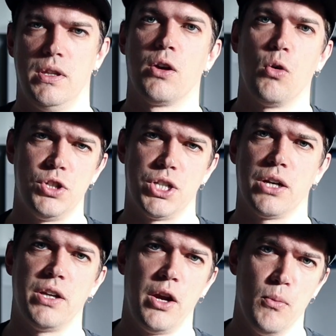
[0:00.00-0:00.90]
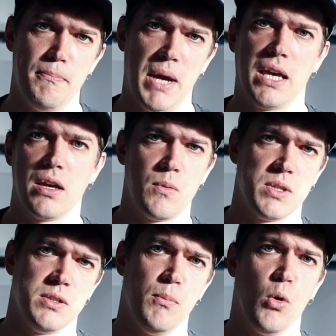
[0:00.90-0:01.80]
The contract are you making
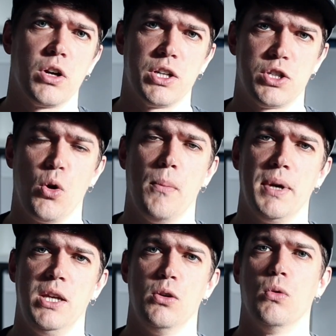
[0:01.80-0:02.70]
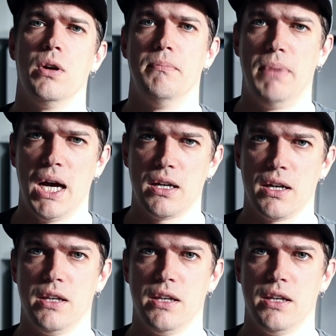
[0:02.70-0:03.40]
with a mortgage company or a bank,